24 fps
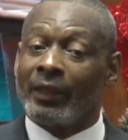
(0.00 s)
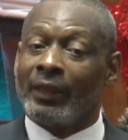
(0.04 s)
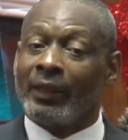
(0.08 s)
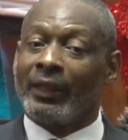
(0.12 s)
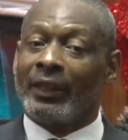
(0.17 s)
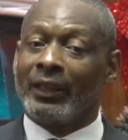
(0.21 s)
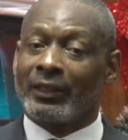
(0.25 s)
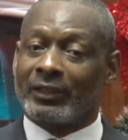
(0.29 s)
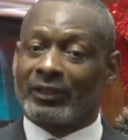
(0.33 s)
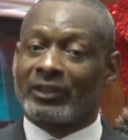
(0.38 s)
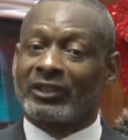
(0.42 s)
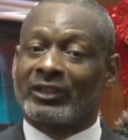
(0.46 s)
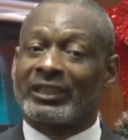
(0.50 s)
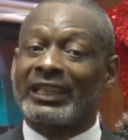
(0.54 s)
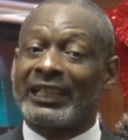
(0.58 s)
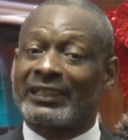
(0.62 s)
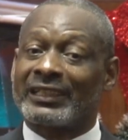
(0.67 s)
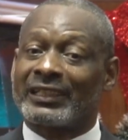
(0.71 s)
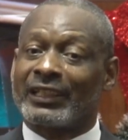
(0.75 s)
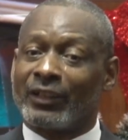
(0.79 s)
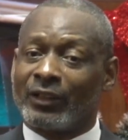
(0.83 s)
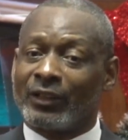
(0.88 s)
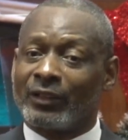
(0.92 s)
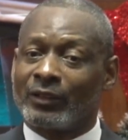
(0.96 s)
It's
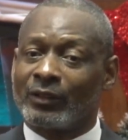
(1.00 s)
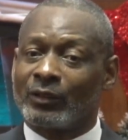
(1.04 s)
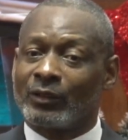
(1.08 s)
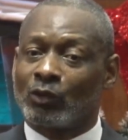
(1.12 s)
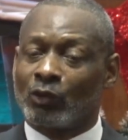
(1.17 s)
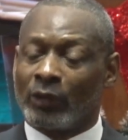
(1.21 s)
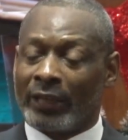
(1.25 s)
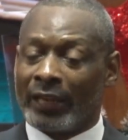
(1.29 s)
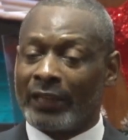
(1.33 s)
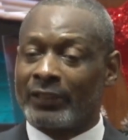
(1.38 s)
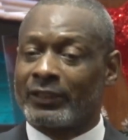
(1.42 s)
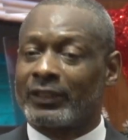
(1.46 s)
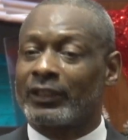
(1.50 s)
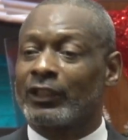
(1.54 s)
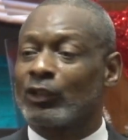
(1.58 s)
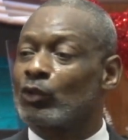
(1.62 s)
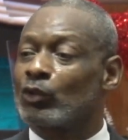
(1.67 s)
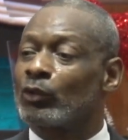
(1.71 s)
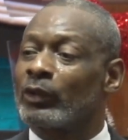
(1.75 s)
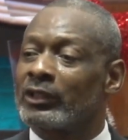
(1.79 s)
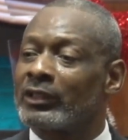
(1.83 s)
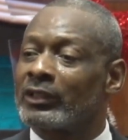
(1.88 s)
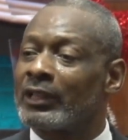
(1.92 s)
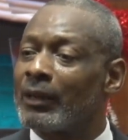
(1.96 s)
season to get into
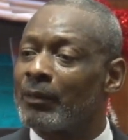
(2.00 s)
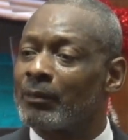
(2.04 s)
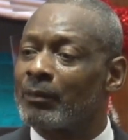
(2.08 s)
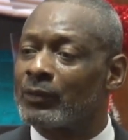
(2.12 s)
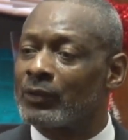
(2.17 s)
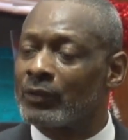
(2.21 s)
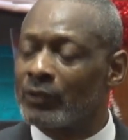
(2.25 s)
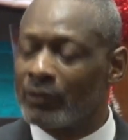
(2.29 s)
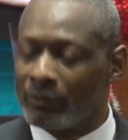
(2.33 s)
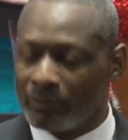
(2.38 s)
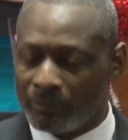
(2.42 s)
exams.